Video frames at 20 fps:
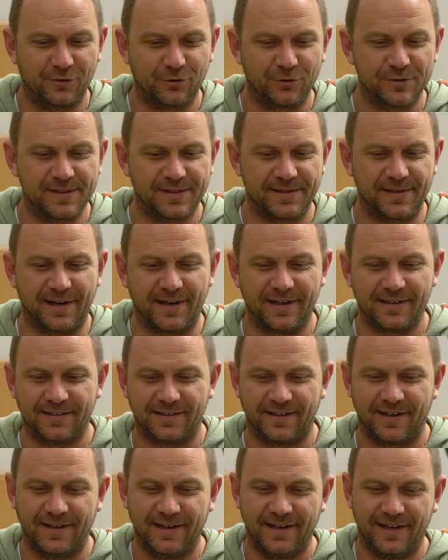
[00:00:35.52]
to start,
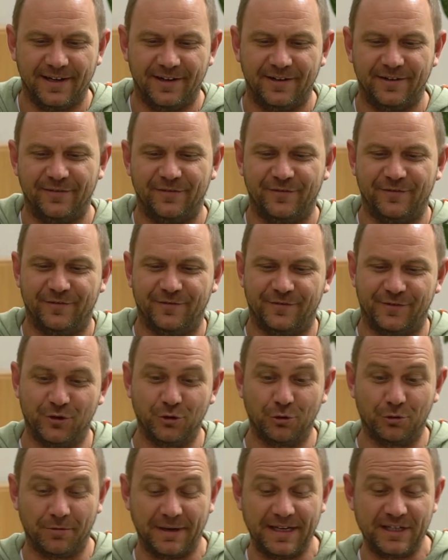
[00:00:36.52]
I have
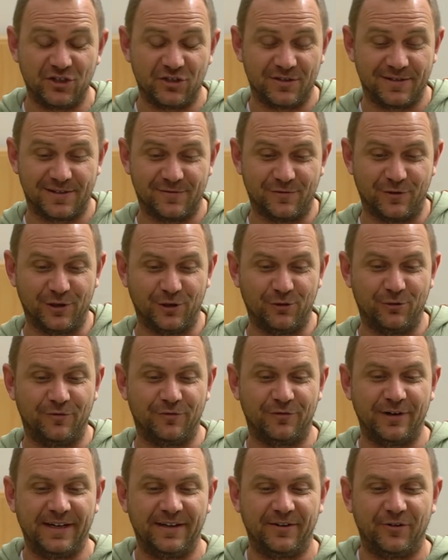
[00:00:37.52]
two questions for you,
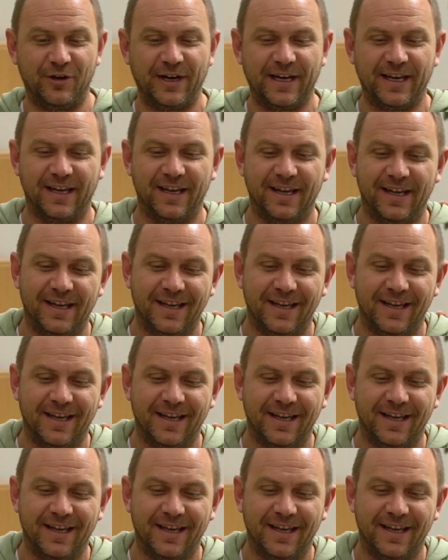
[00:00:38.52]
Frederik.